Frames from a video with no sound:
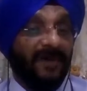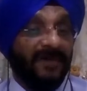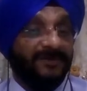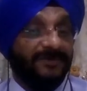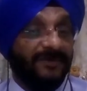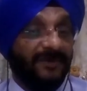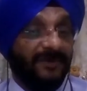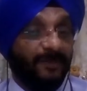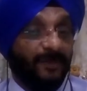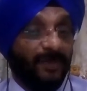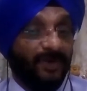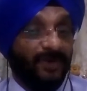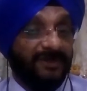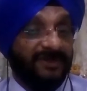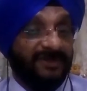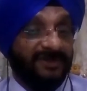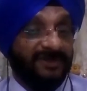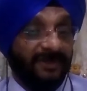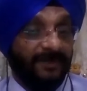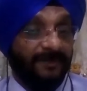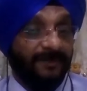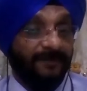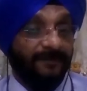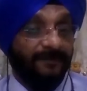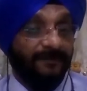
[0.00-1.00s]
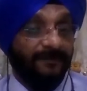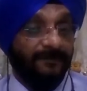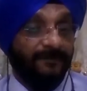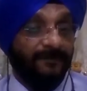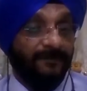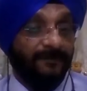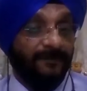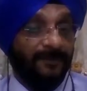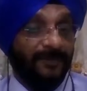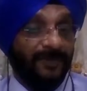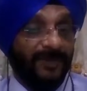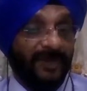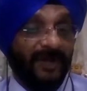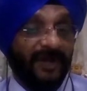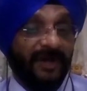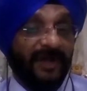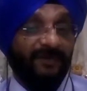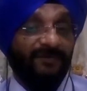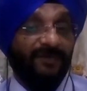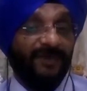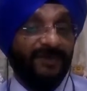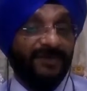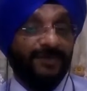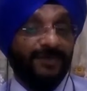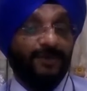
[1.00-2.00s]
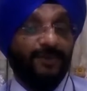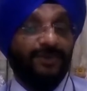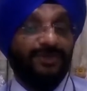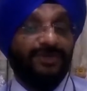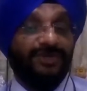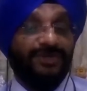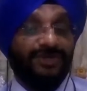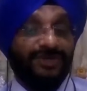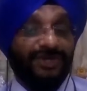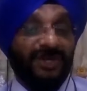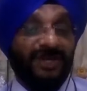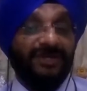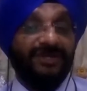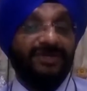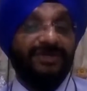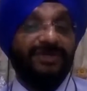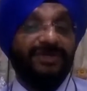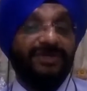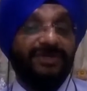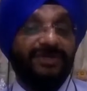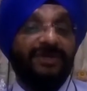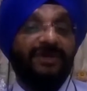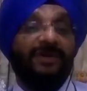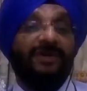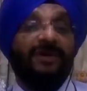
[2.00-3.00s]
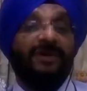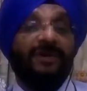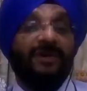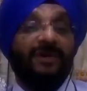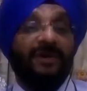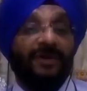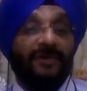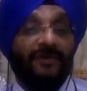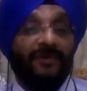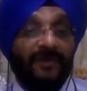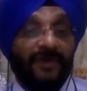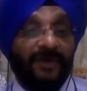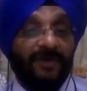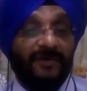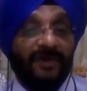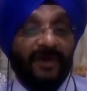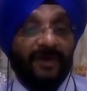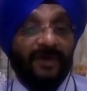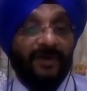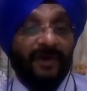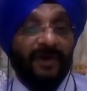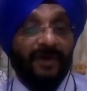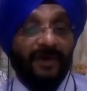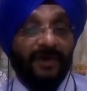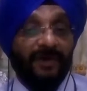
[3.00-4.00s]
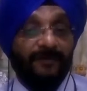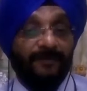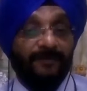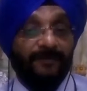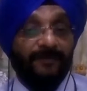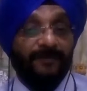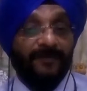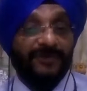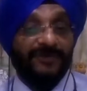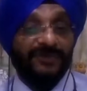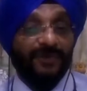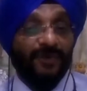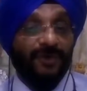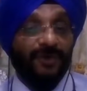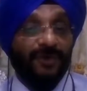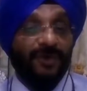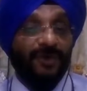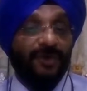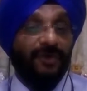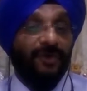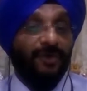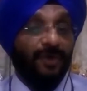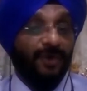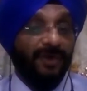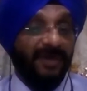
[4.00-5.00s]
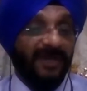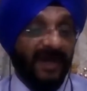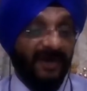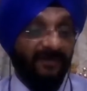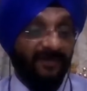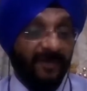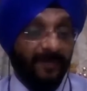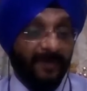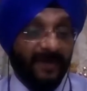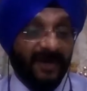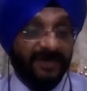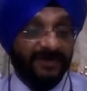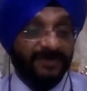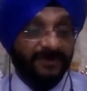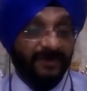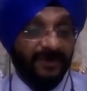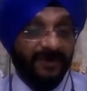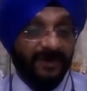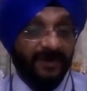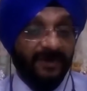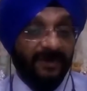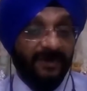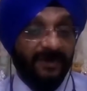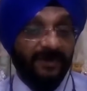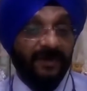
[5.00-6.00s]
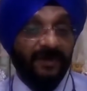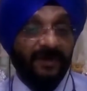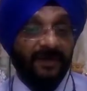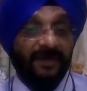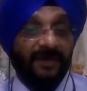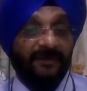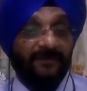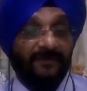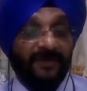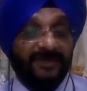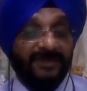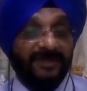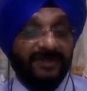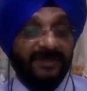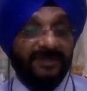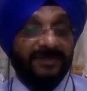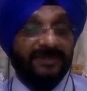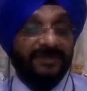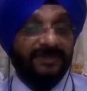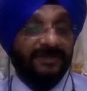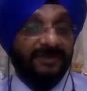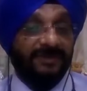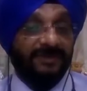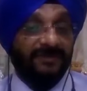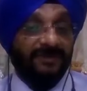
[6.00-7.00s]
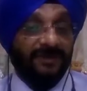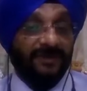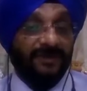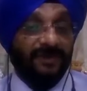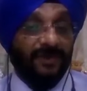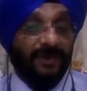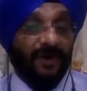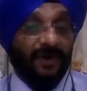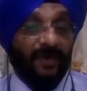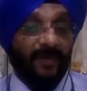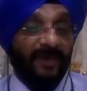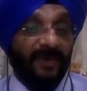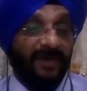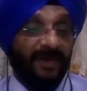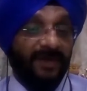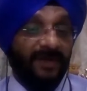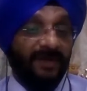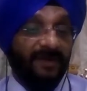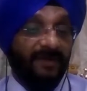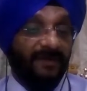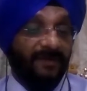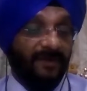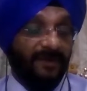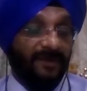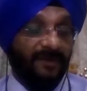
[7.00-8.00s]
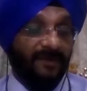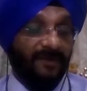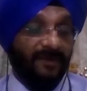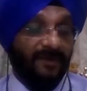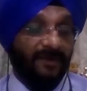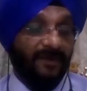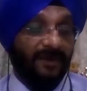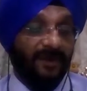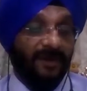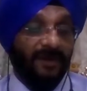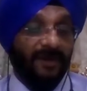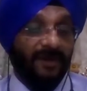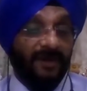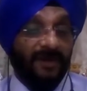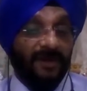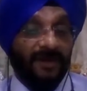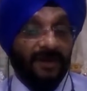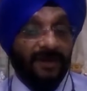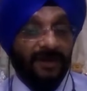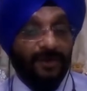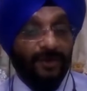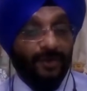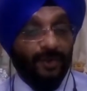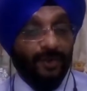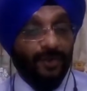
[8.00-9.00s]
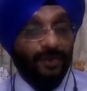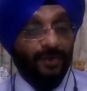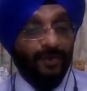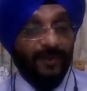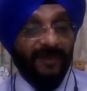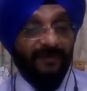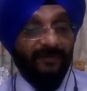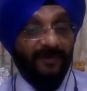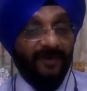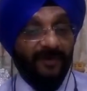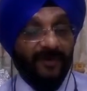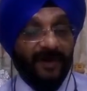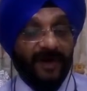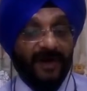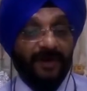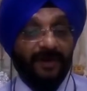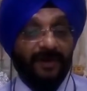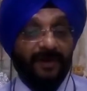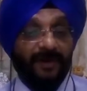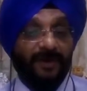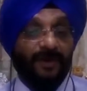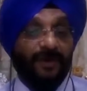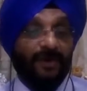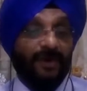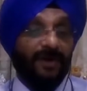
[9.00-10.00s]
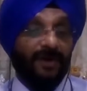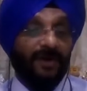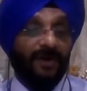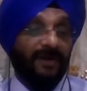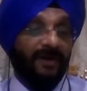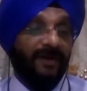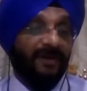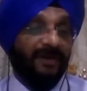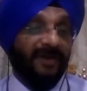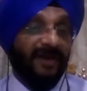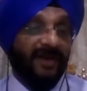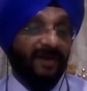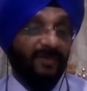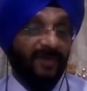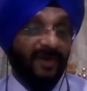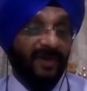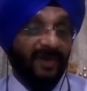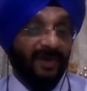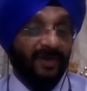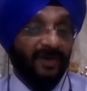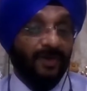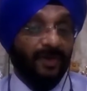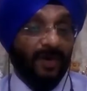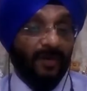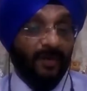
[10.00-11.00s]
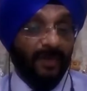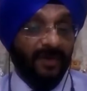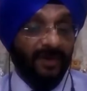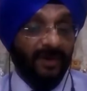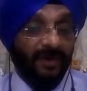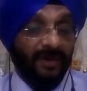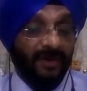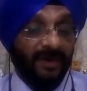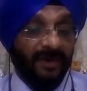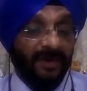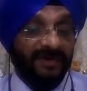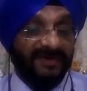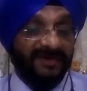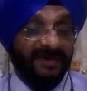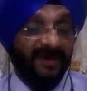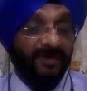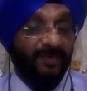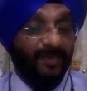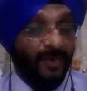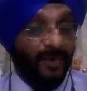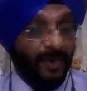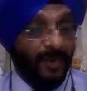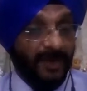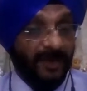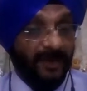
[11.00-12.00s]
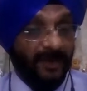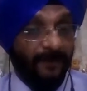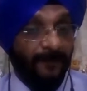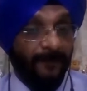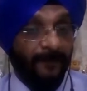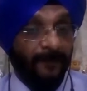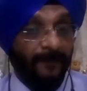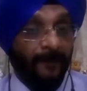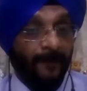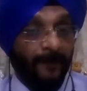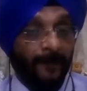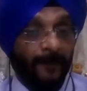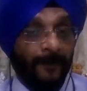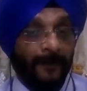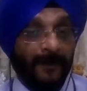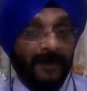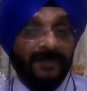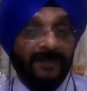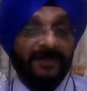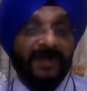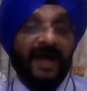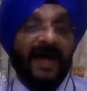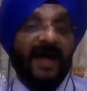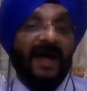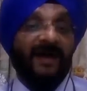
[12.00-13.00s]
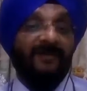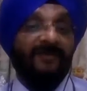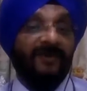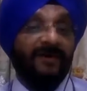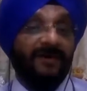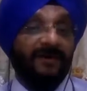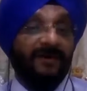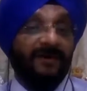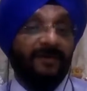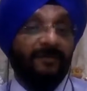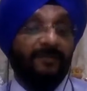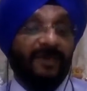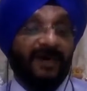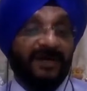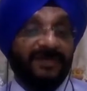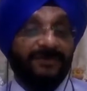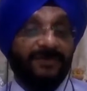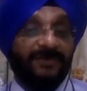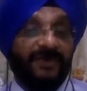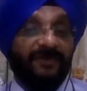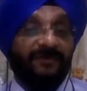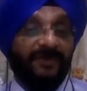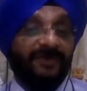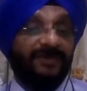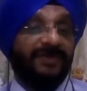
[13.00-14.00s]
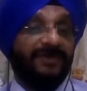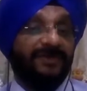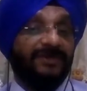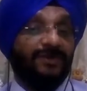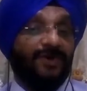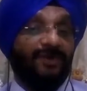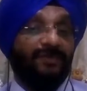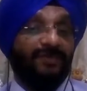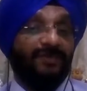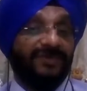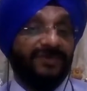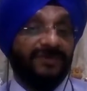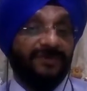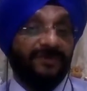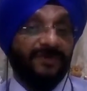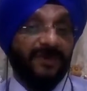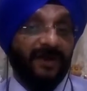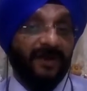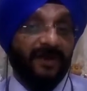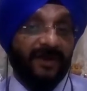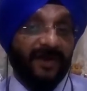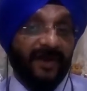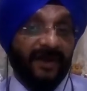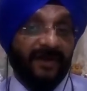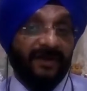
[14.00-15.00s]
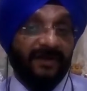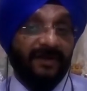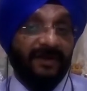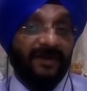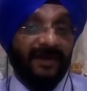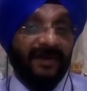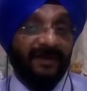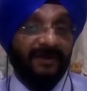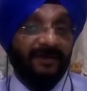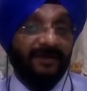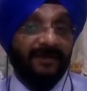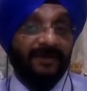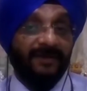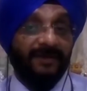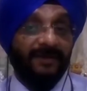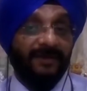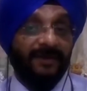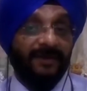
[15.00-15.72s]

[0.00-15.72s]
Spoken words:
password policy, right? And which you change very regularly. So don't have a password which is commonly, you know, known to everyone, or it can be easily broken. So have a password which is almost 12 character length